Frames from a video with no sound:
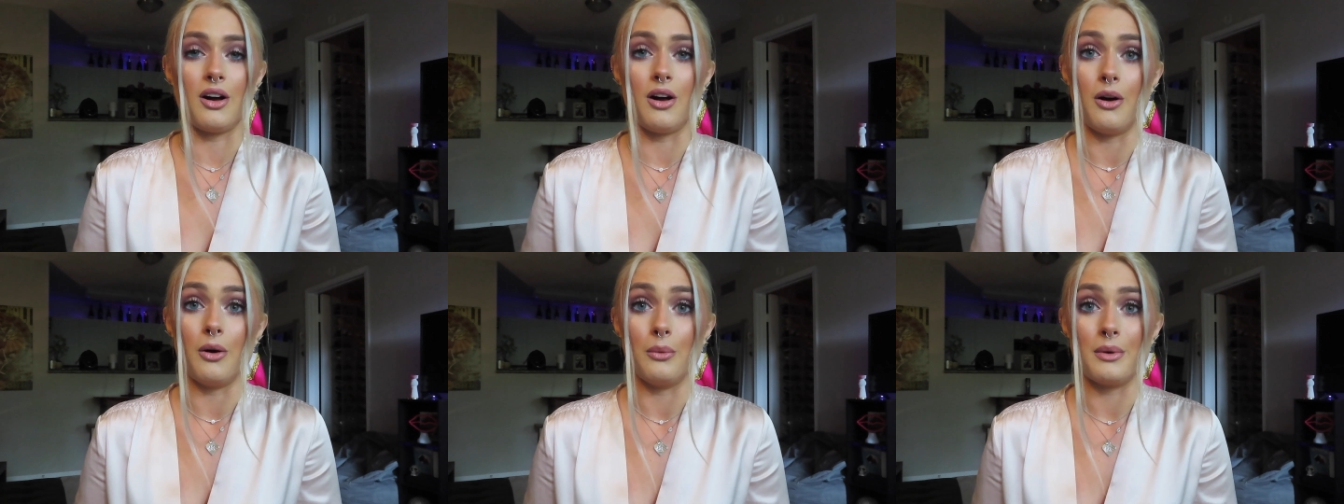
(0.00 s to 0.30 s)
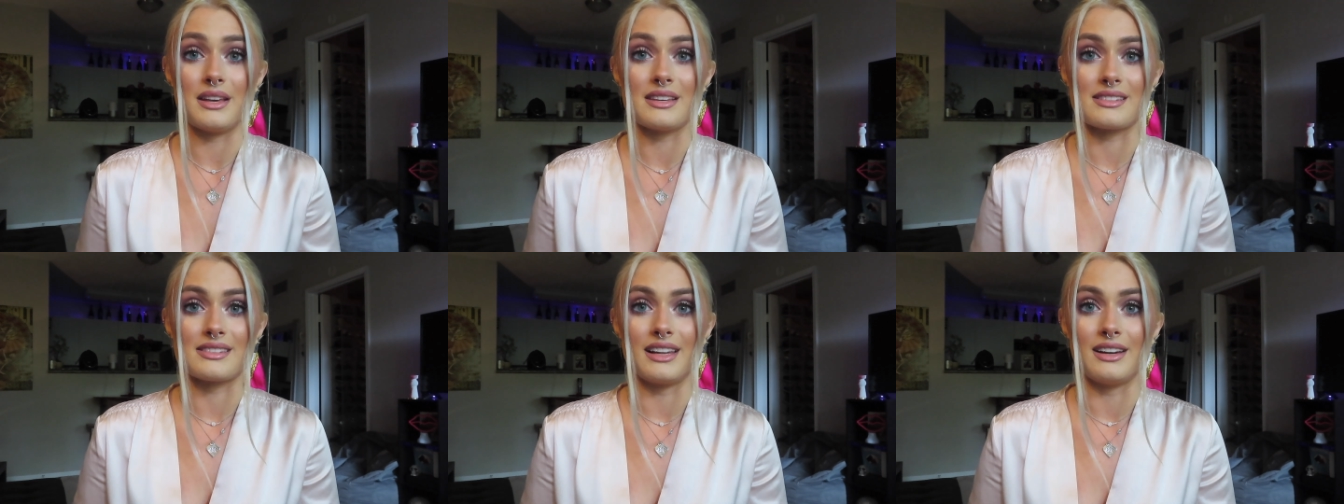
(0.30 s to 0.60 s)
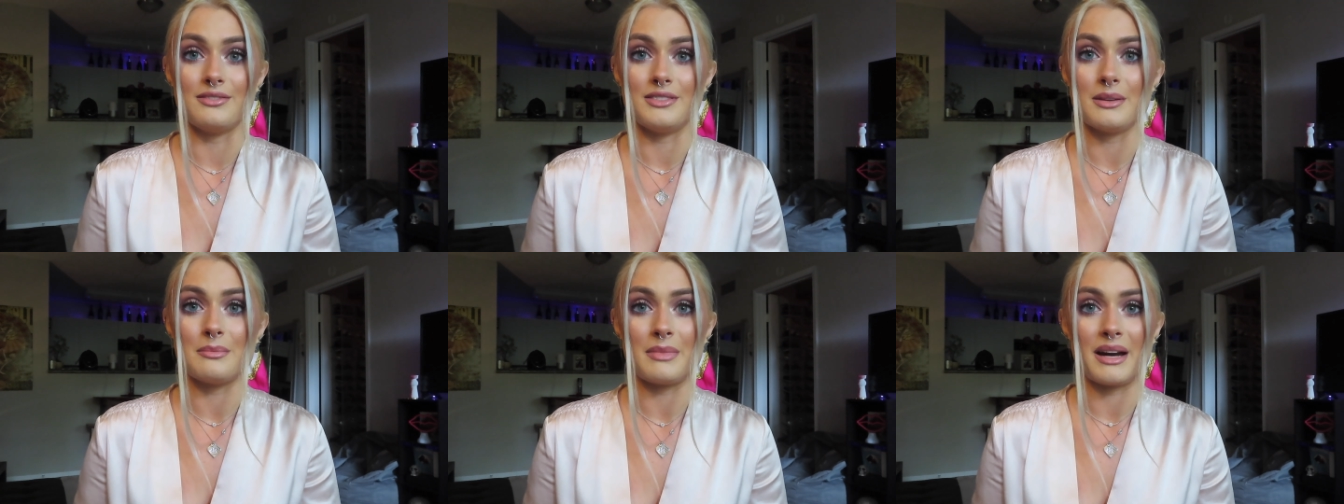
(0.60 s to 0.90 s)
always
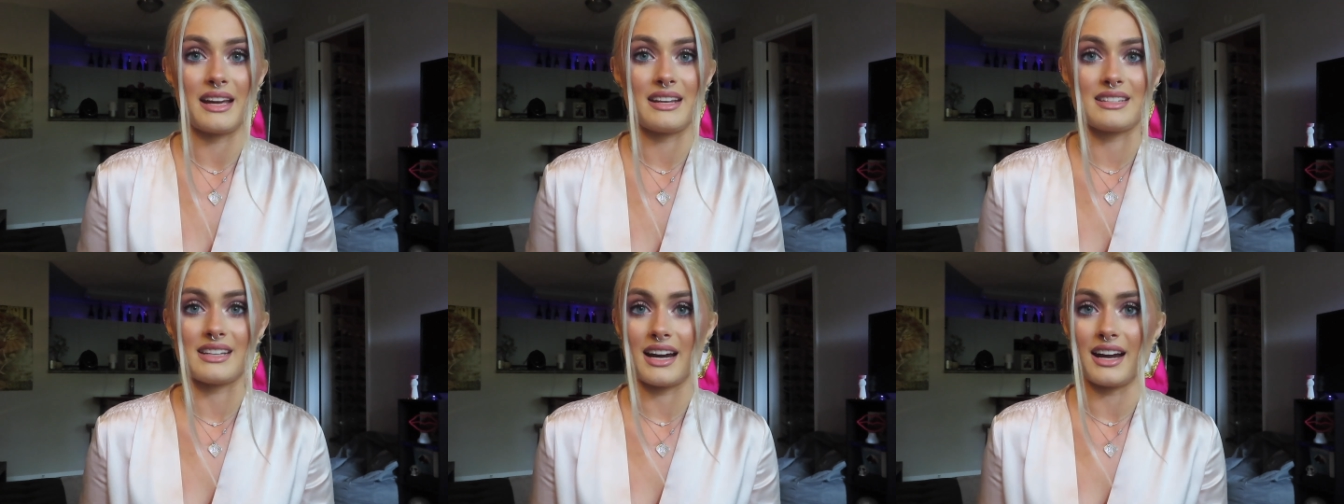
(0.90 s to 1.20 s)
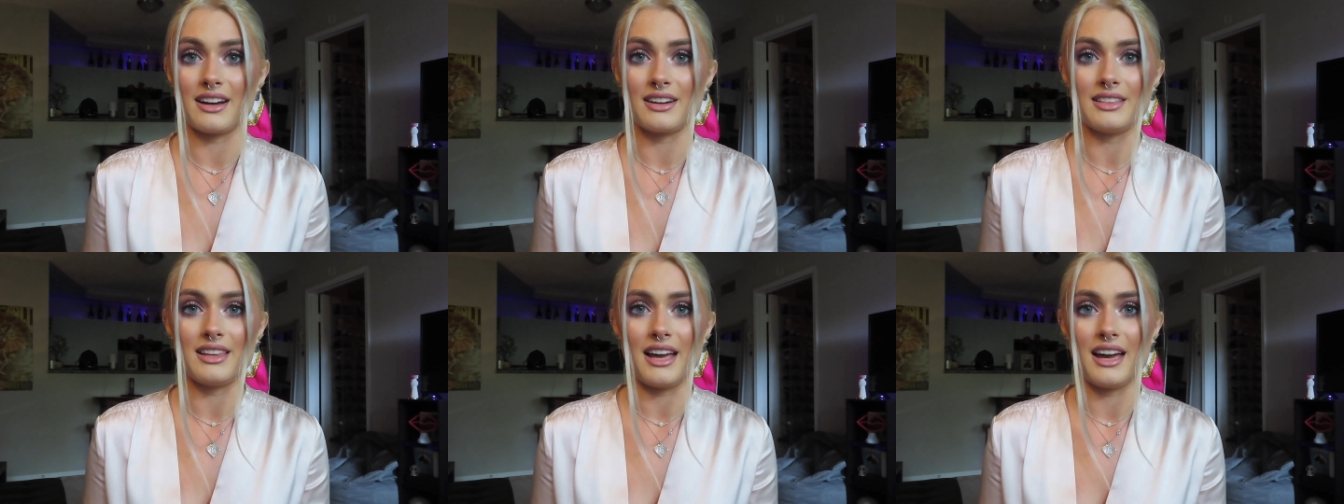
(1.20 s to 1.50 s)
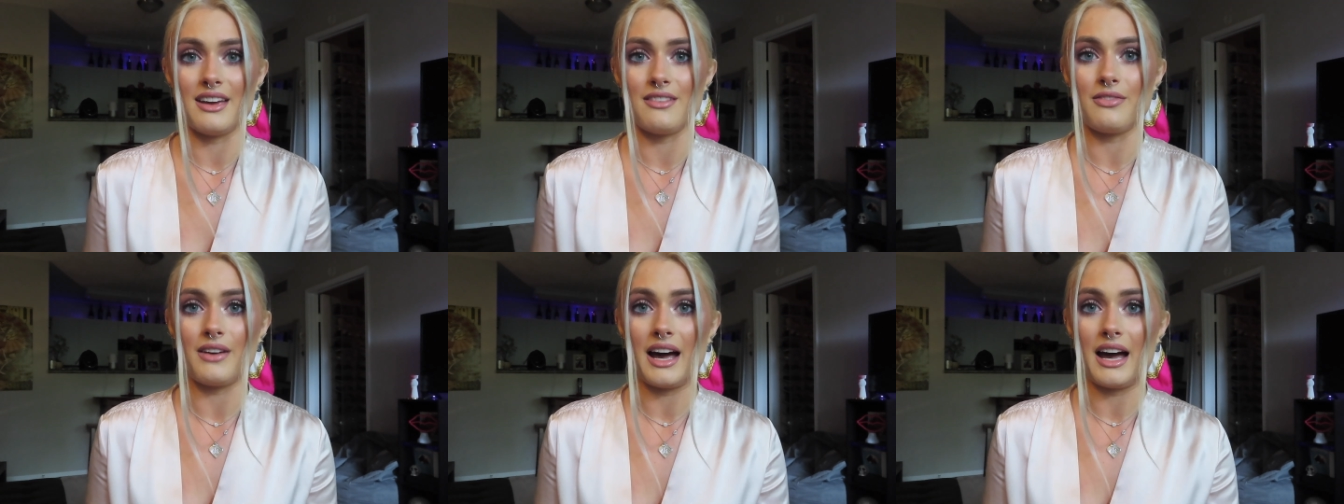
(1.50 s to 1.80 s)
loved it my entire
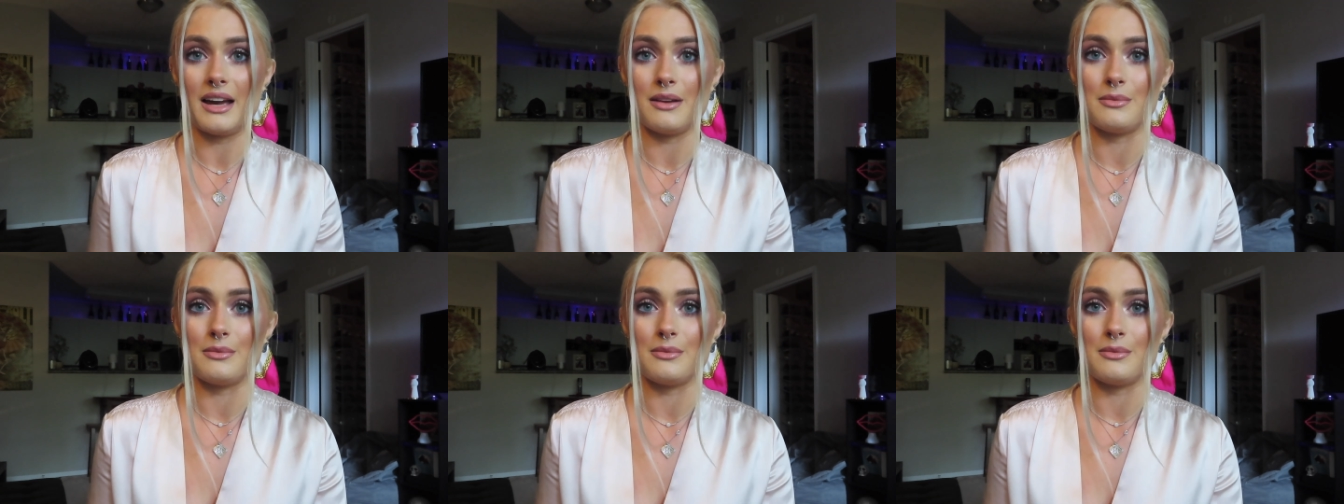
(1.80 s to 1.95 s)
life,